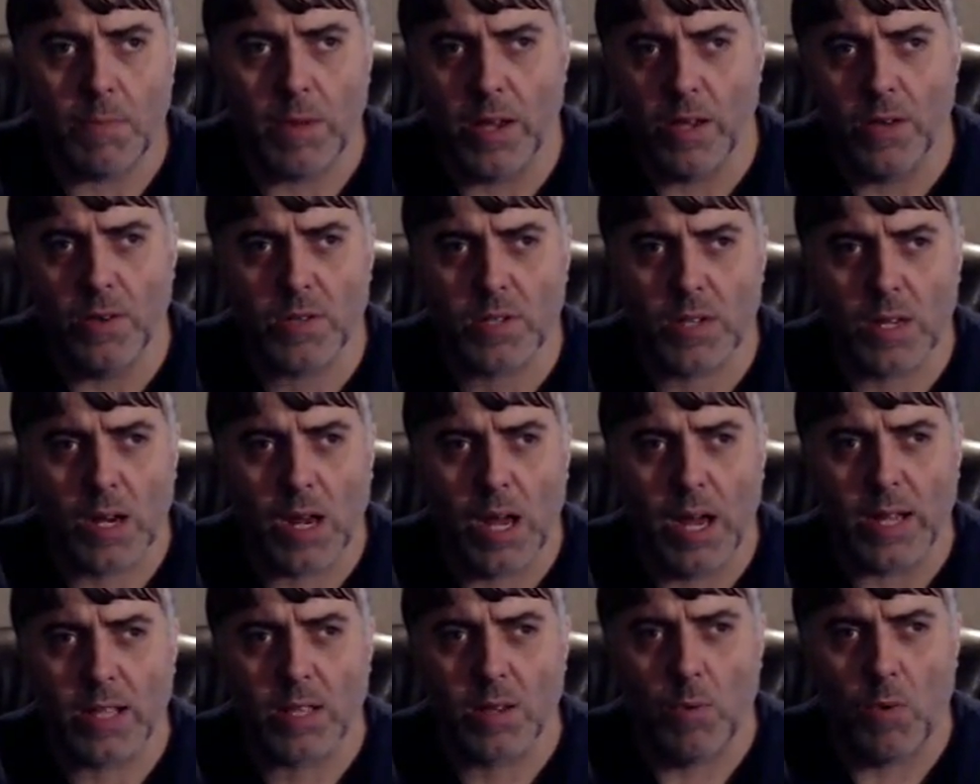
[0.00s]
I used to
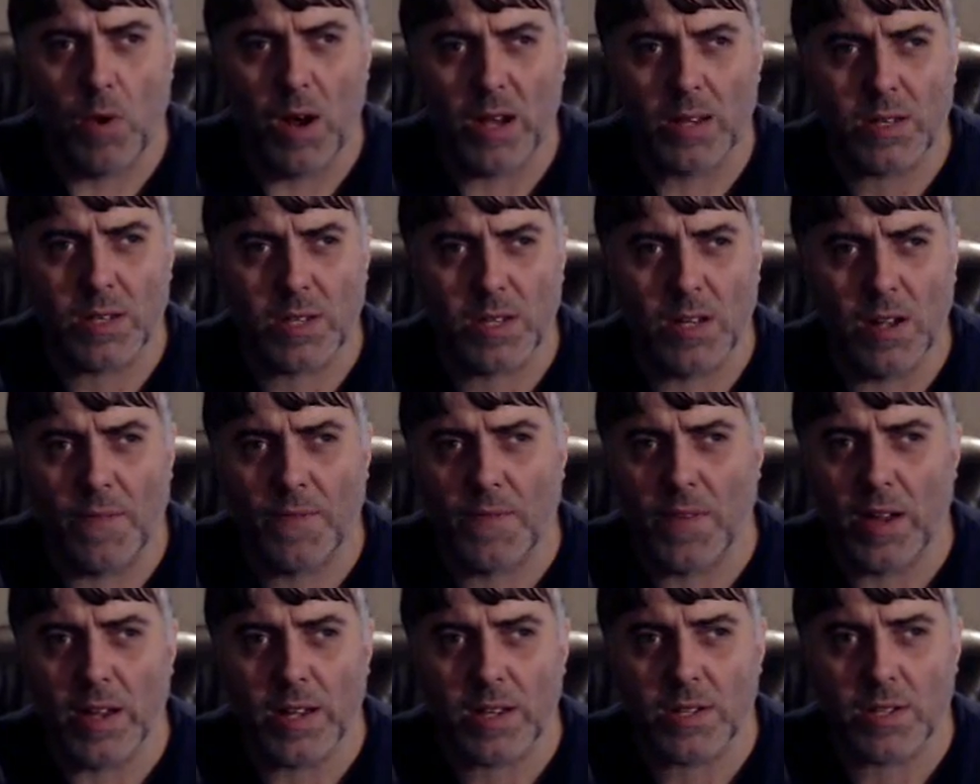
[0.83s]
like to watch stuff
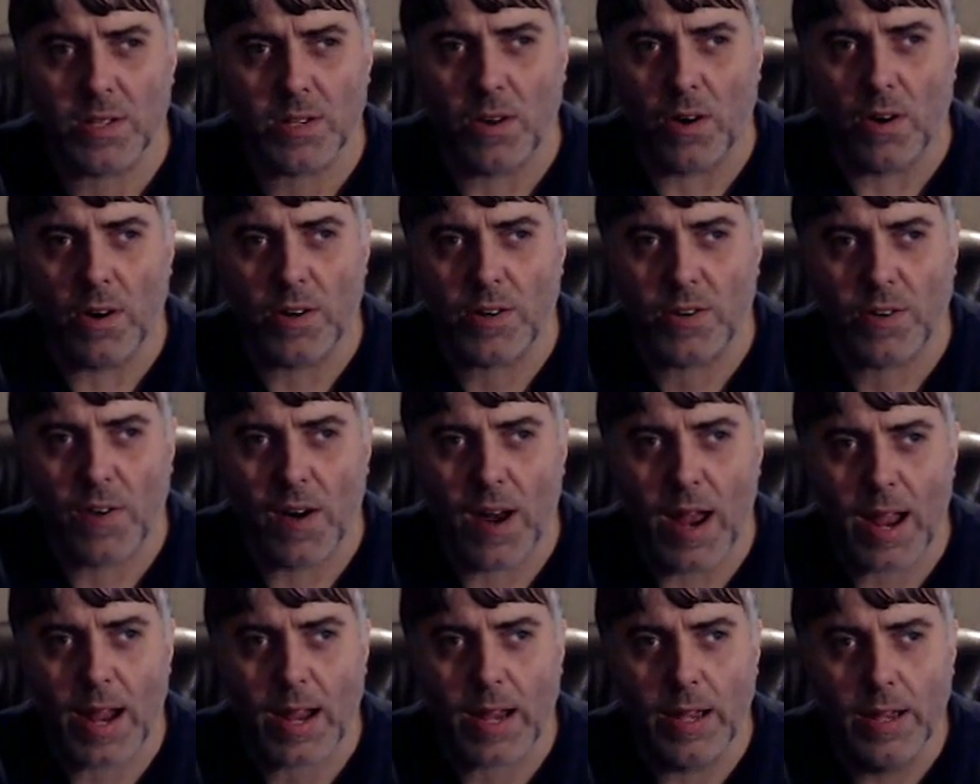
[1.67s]
like Star
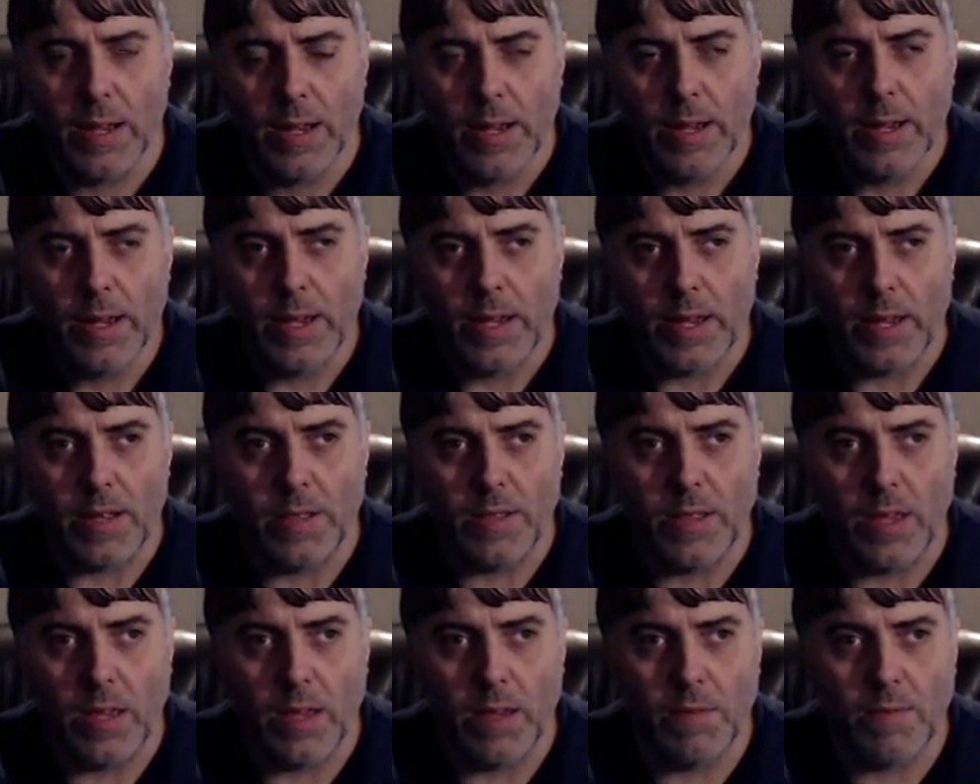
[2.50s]
Trek in
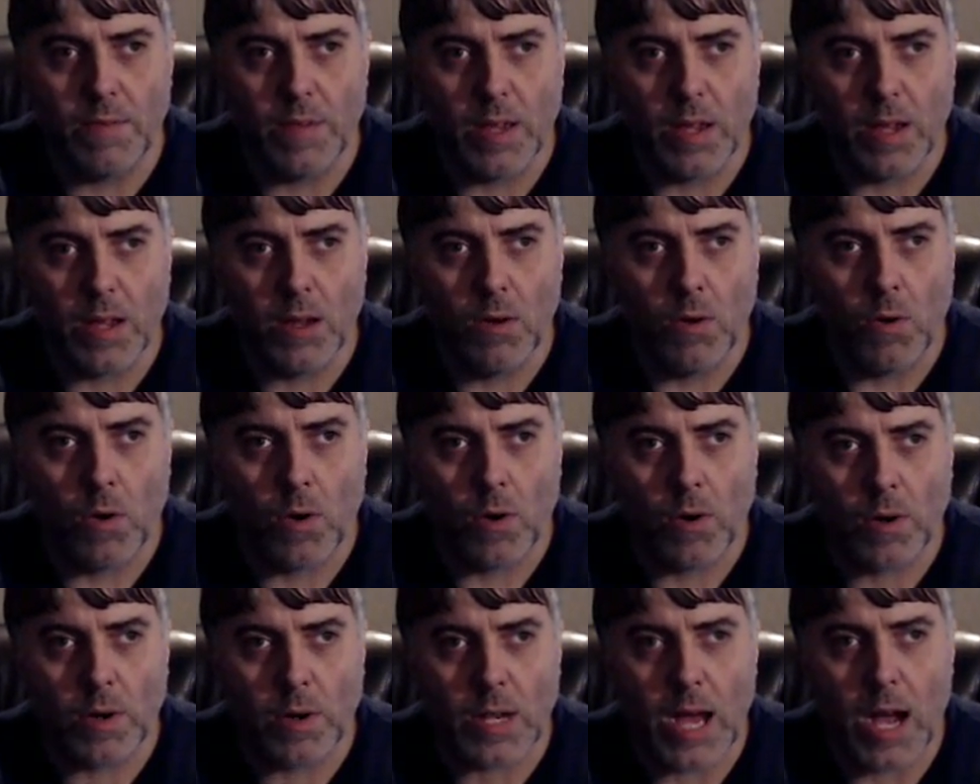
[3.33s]
the evening
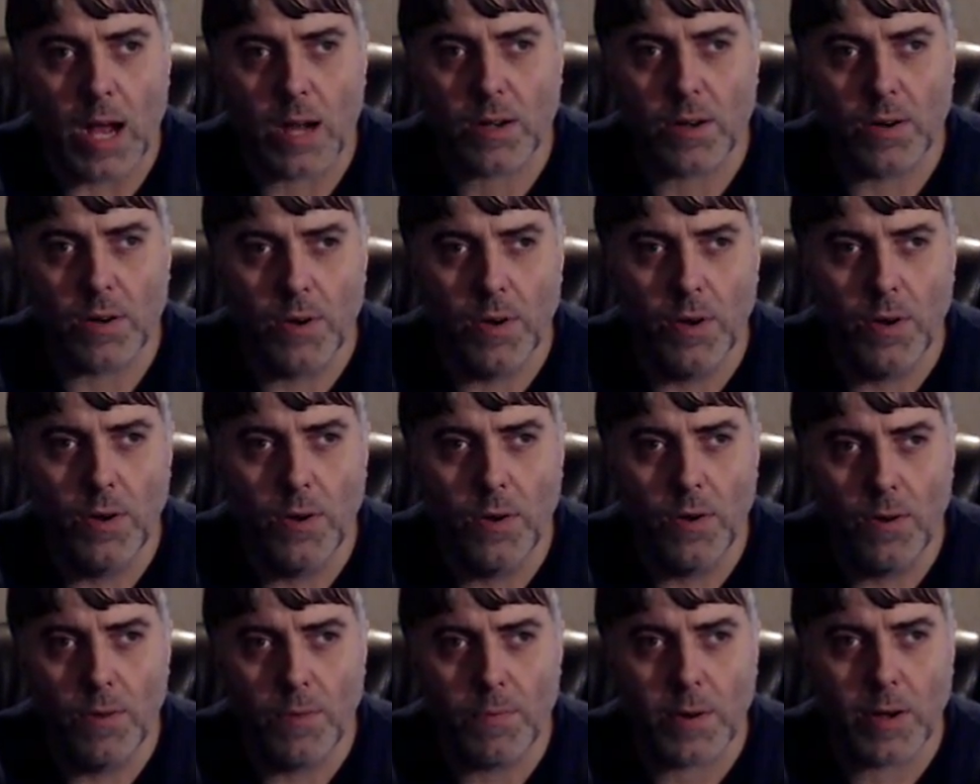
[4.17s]
or Doctor
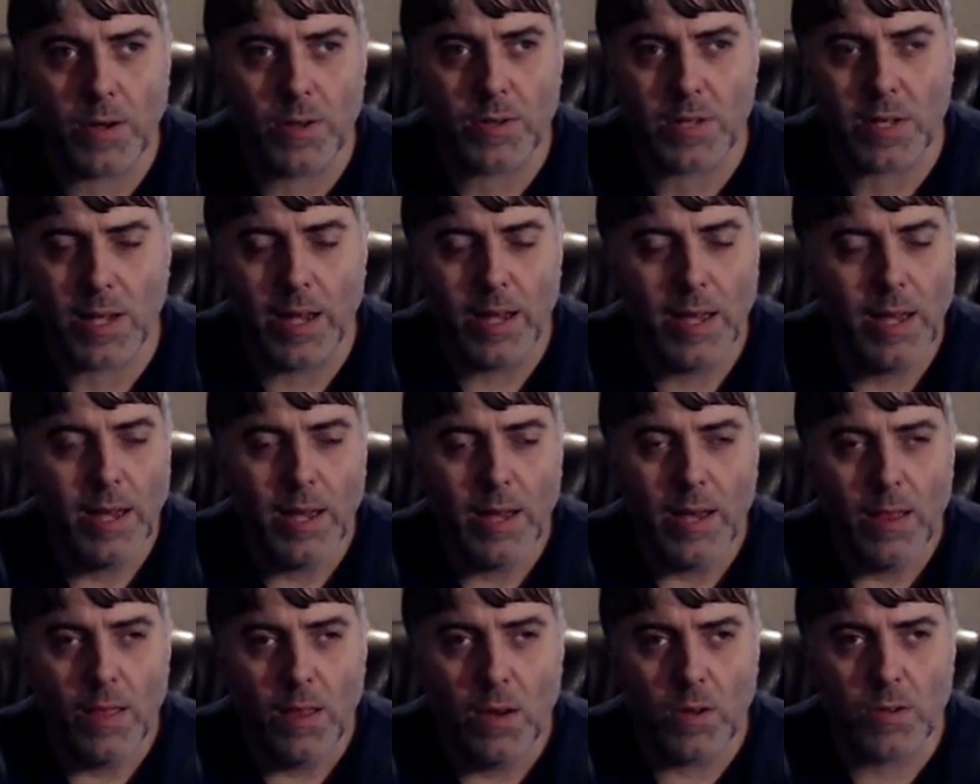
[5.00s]
Who, because
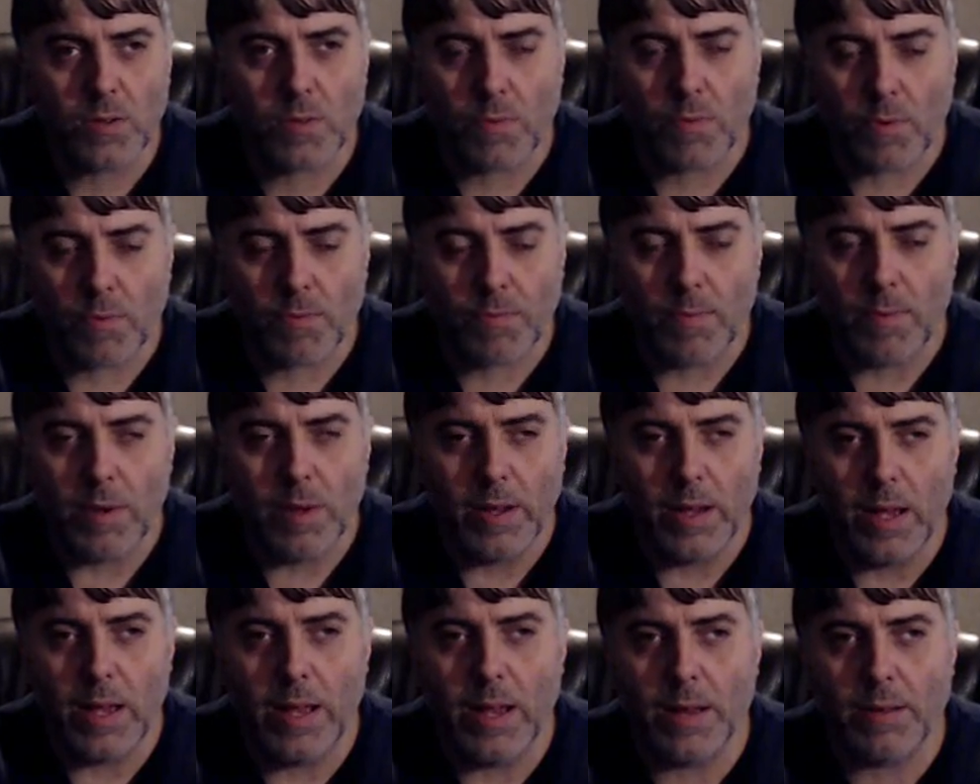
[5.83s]
those were,
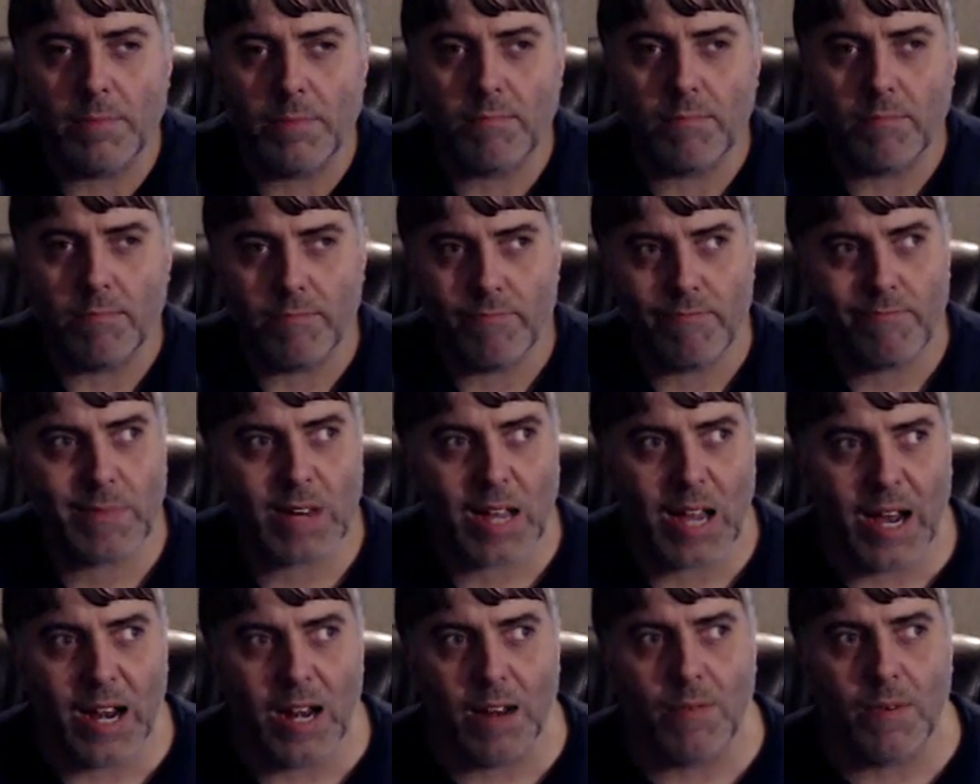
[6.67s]
it
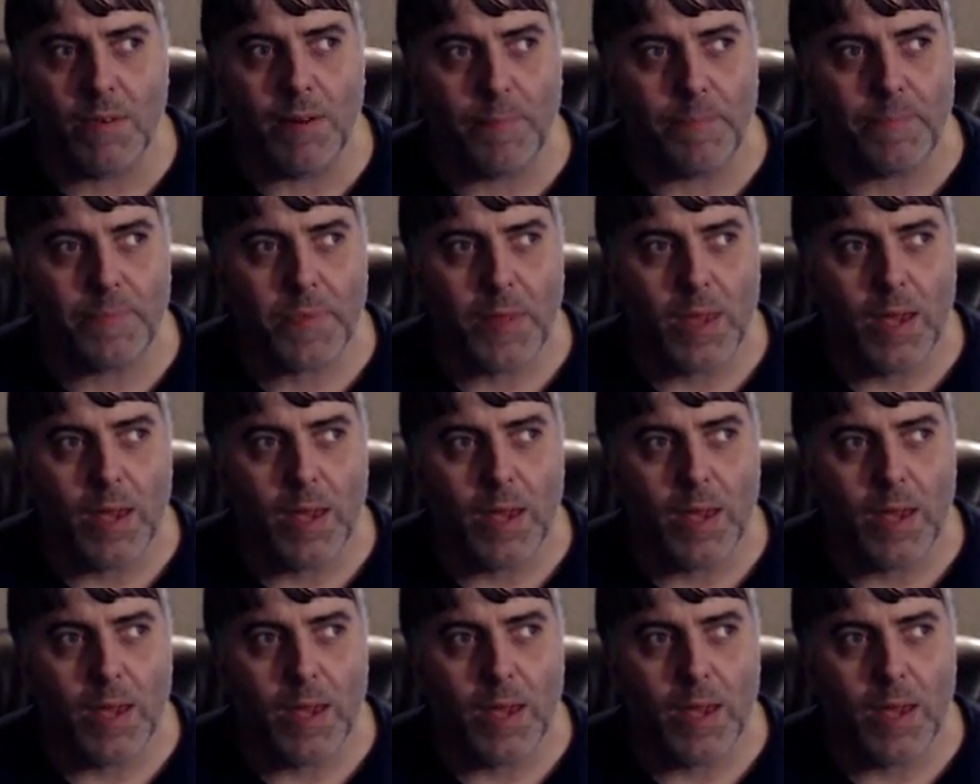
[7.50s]
kind of,